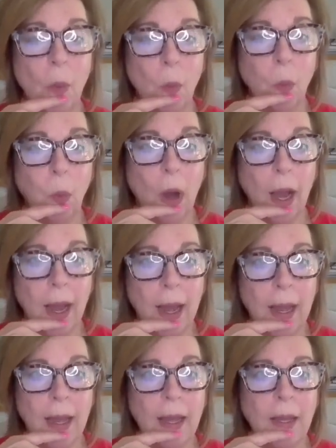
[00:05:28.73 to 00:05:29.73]

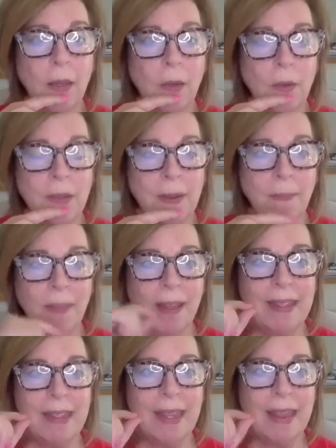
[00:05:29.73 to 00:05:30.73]
Why use
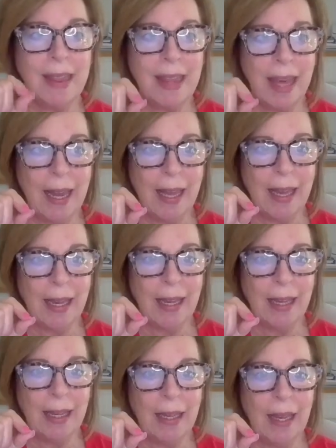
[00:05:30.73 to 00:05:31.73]
something
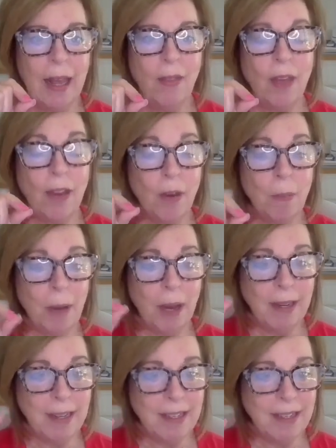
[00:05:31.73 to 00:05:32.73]
synthetic that your
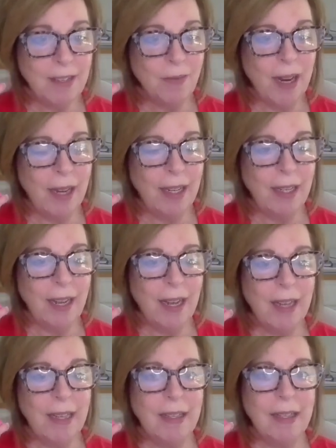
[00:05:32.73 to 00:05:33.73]
body doesn't
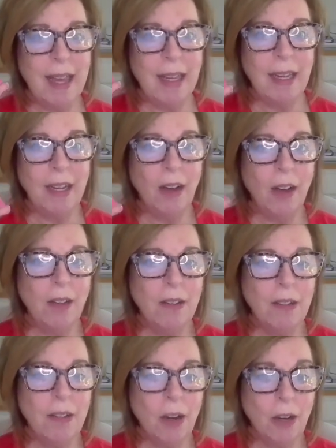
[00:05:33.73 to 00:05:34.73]
recognize that can
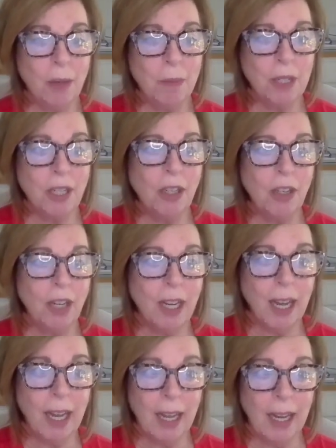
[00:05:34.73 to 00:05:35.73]
cause harm to your
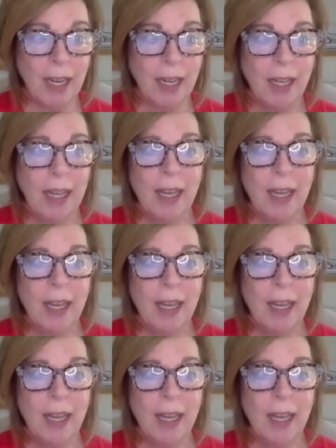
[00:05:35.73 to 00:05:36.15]
gut